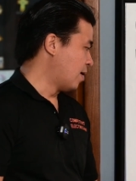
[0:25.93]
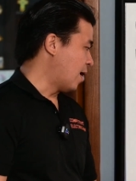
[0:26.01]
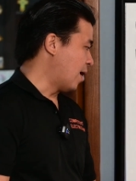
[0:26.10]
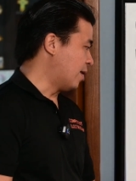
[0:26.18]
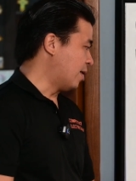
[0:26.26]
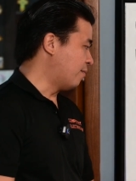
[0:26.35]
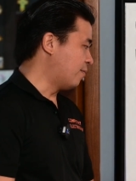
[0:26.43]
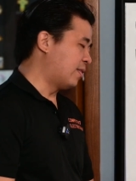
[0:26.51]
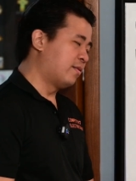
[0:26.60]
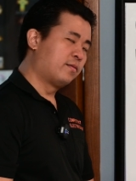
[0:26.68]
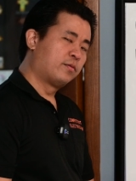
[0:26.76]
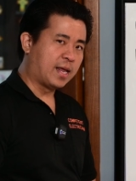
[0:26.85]
And if
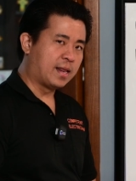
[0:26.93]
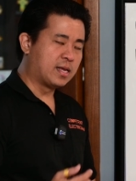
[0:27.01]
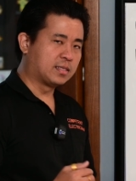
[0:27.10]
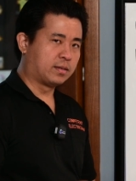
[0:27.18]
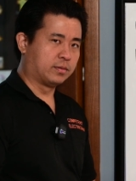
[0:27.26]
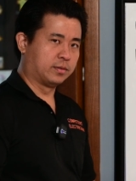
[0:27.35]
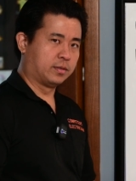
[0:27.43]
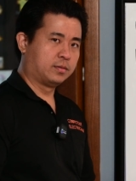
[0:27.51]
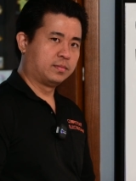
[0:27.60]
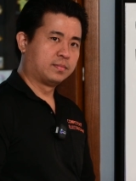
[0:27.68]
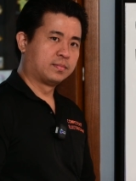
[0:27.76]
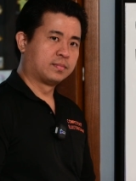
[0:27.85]
10 years down the road,
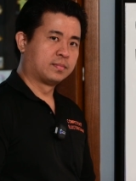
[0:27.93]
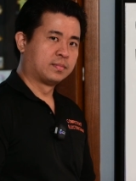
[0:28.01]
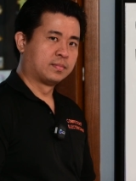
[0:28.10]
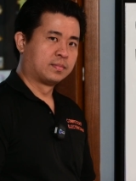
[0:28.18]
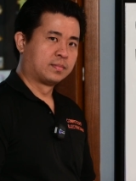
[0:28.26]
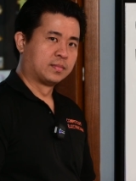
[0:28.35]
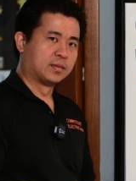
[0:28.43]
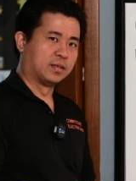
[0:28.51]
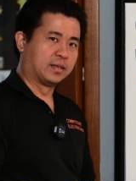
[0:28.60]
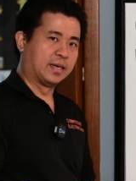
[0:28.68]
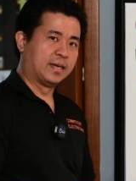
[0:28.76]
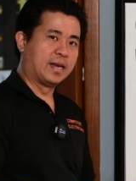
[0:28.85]

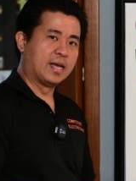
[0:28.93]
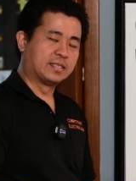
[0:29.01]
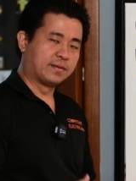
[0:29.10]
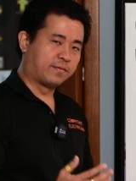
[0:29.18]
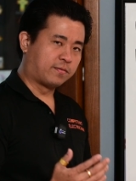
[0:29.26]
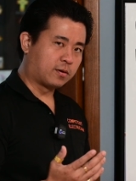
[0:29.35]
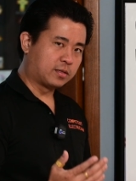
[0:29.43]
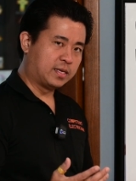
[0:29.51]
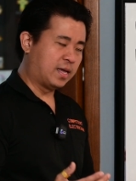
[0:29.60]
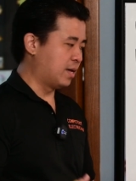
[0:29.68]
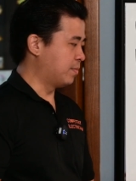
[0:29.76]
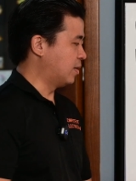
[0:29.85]
okay, there's a 40
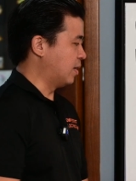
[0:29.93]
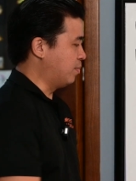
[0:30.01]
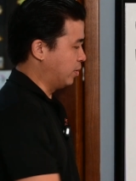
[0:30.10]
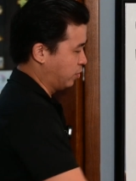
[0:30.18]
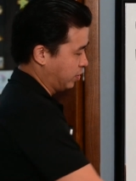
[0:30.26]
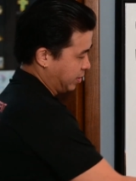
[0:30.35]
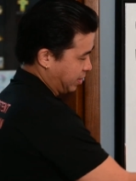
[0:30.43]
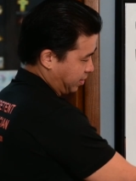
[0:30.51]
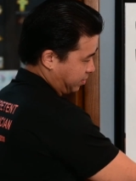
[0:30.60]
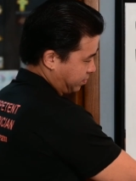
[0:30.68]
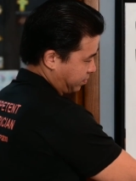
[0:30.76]
cable in between here.